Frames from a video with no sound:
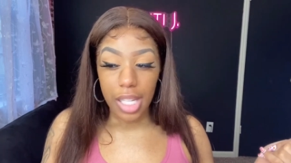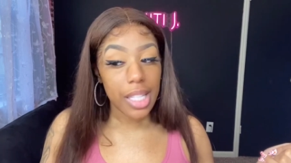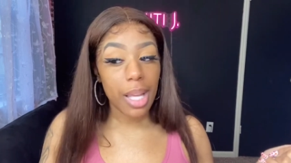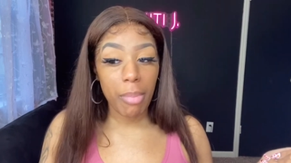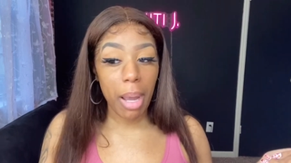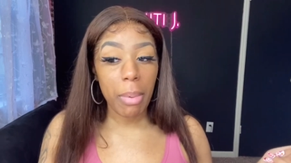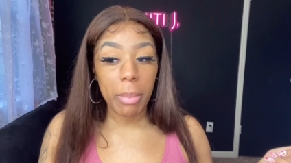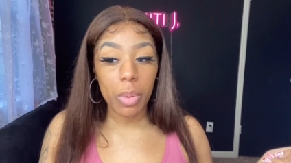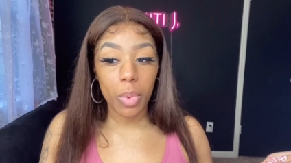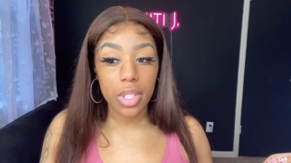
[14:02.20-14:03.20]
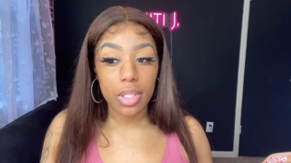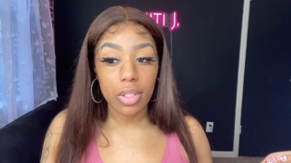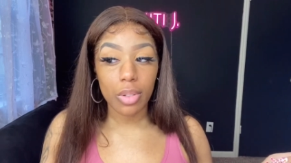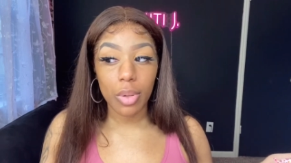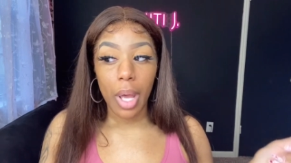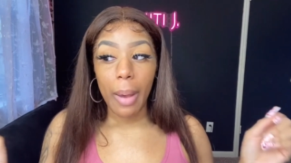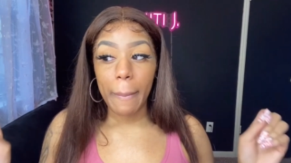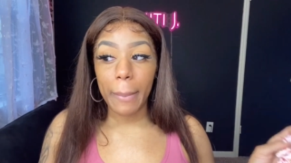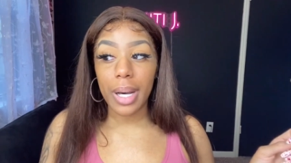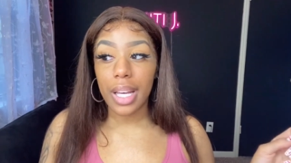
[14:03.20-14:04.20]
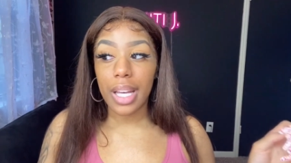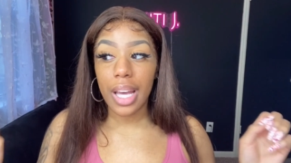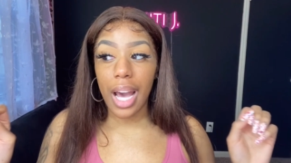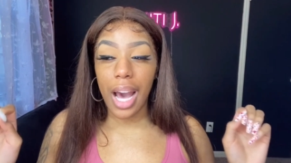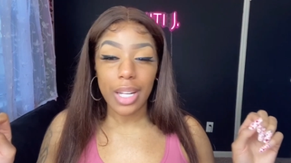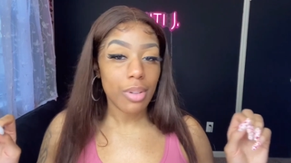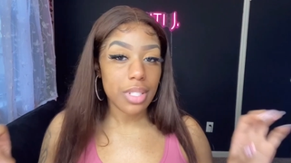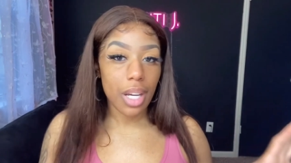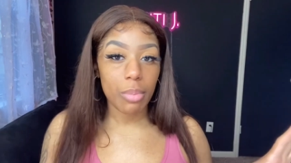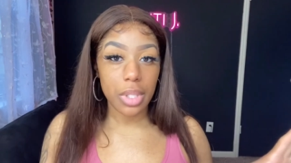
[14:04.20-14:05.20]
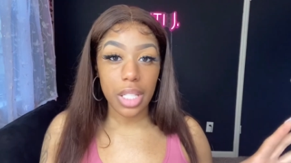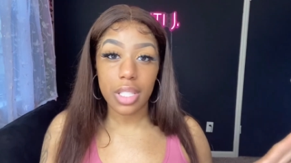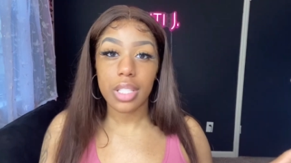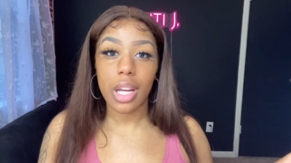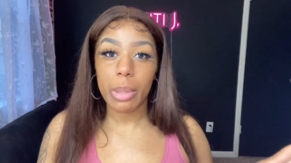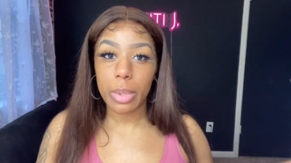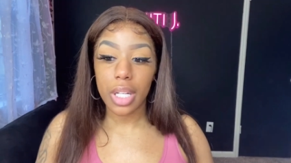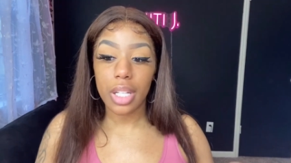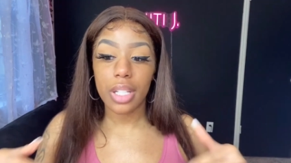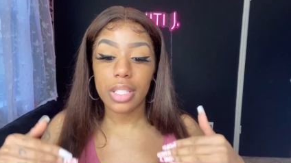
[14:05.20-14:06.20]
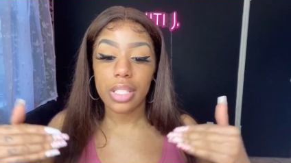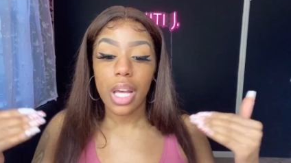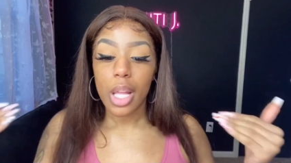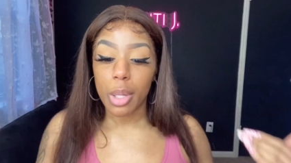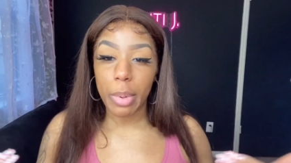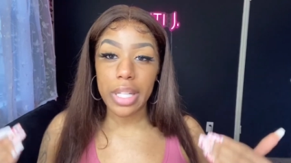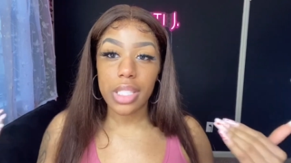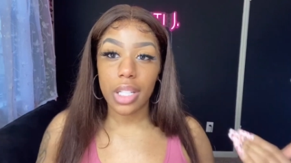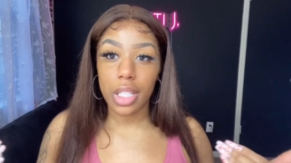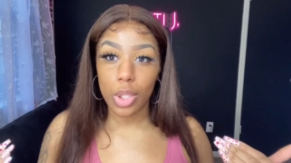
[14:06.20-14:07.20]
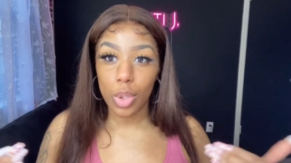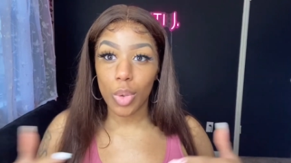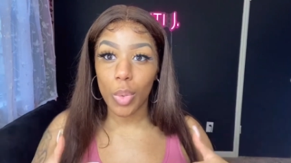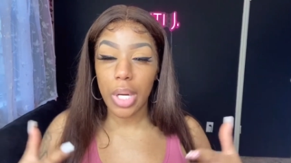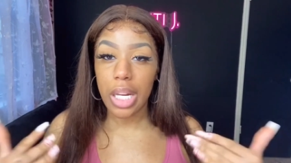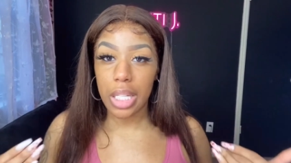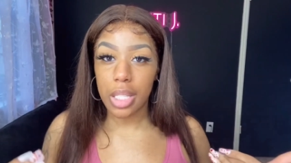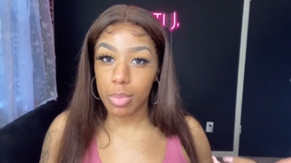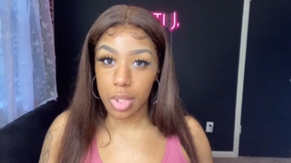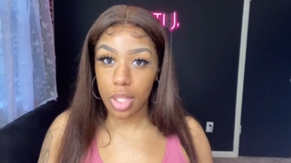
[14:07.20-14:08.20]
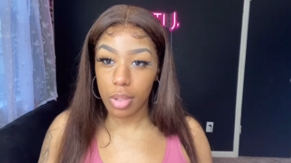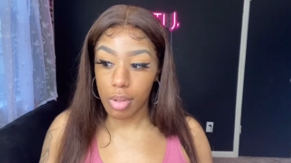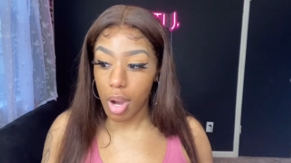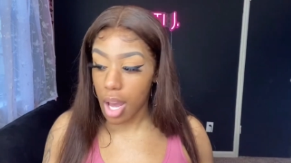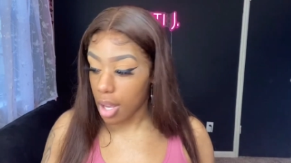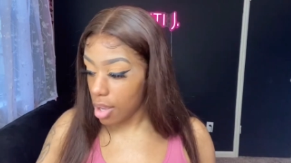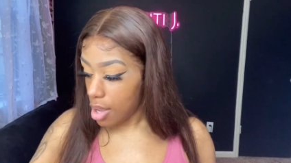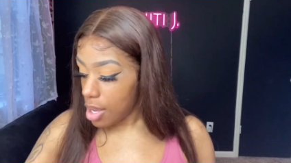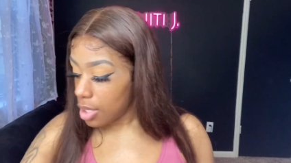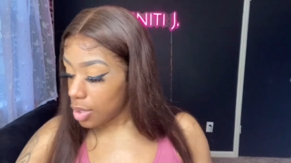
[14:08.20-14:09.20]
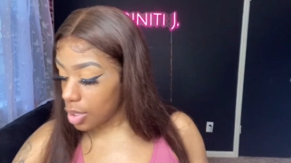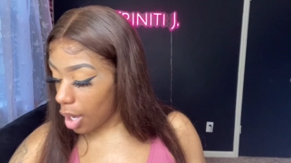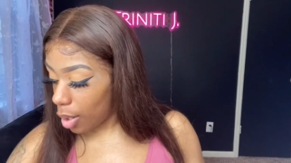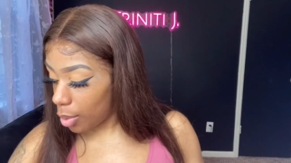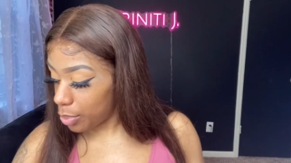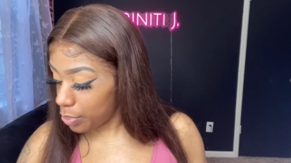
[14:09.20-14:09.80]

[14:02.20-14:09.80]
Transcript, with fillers: They might make me want to, but I know it's not gonna be necessary because the braids are gonna do what I need them to do, okay? So